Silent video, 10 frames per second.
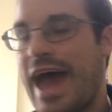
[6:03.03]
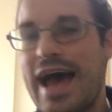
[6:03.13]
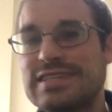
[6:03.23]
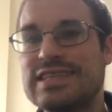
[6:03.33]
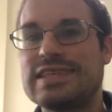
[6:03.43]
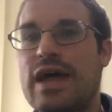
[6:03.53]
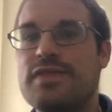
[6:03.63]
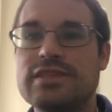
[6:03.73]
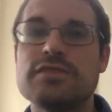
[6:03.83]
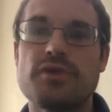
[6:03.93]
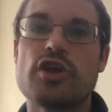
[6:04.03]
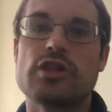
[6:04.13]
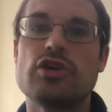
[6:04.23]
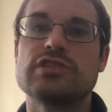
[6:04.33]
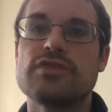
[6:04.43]
as I said, this is very
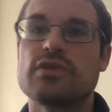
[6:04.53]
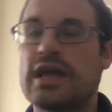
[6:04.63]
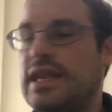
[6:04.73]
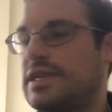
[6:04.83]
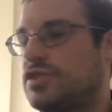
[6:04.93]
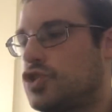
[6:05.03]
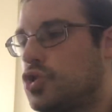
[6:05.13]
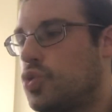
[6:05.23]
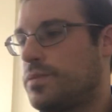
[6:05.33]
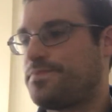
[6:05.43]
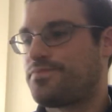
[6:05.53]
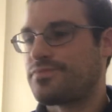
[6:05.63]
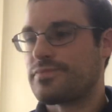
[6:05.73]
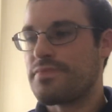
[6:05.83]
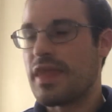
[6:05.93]
closely related to
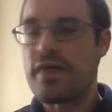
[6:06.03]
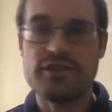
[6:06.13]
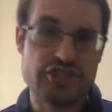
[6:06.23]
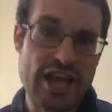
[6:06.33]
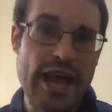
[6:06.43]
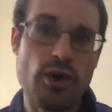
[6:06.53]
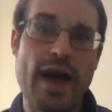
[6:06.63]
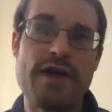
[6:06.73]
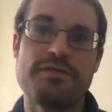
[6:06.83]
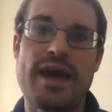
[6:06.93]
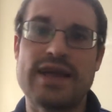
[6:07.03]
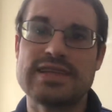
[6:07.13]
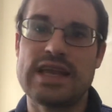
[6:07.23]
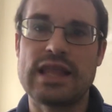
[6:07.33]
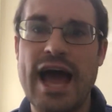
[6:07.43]
the shallow affect
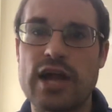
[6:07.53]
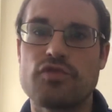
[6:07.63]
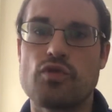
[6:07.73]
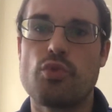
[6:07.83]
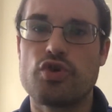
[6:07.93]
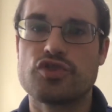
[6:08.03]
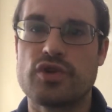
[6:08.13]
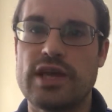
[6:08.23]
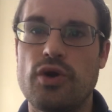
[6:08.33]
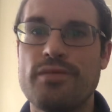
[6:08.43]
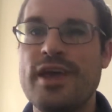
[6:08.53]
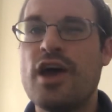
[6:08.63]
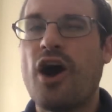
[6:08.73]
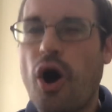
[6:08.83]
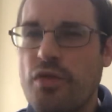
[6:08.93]
and lack of remorse or guilt.
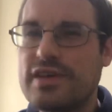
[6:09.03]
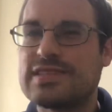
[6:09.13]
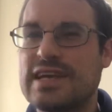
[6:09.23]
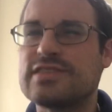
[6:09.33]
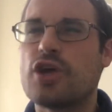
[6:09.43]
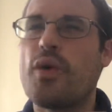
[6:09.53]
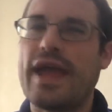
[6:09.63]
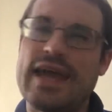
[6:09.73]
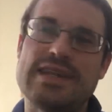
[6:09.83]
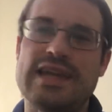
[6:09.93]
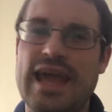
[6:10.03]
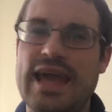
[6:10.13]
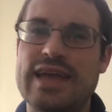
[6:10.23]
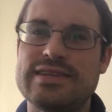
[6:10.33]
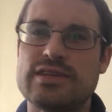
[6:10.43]
All these things go hand in
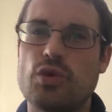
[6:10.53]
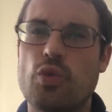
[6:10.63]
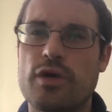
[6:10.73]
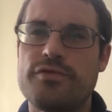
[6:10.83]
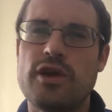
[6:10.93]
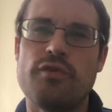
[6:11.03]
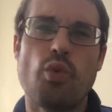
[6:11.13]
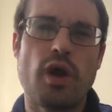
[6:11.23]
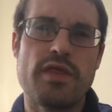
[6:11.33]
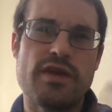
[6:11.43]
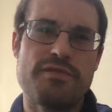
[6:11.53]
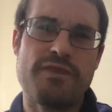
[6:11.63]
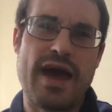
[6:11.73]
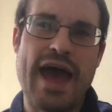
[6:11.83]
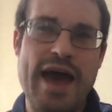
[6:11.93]
hand, where if you have one of the
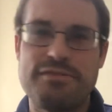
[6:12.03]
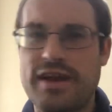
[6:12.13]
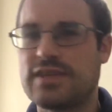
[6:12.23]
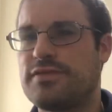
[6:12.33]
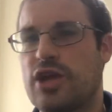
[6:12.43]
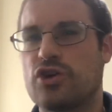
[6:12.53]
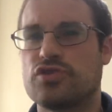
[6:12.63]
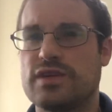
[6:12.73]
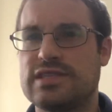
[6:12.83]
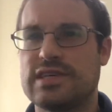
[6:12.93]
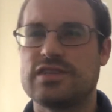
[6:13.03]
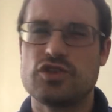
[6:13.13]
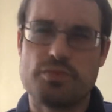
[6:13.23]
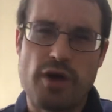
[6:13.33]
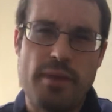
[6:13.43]
affective characteristics,
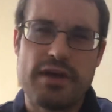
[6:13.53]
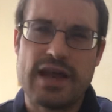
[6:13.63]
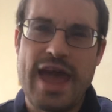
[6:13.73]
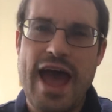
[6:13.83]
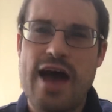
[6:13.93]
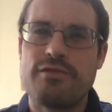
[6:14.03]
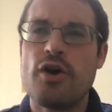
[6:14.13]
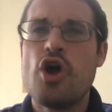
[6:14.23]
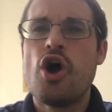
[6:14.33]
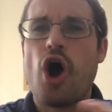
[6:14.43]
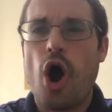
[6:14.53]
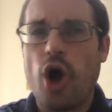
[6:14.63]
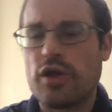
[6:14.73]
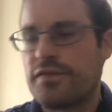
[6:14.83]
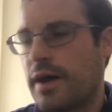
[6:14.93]
you're probably going to have
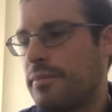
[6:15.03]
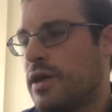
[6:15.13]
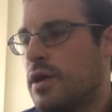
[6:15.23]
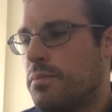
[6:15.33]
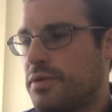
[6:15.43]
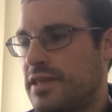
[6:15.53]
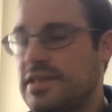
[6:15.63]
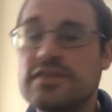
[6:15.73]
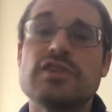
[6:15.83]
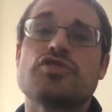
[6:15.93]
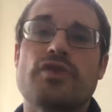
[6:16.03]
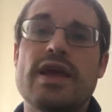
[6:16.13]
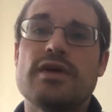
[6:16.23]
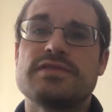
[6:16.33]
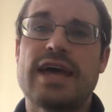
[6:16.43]
all of them. But this is a
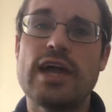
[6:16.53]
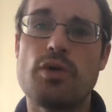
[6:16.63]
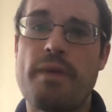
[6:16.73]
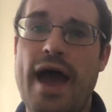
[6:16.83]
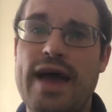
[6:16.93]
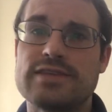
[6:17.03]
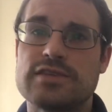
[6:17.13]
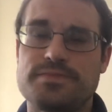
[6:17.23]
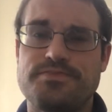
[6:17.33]
trait of psychopaths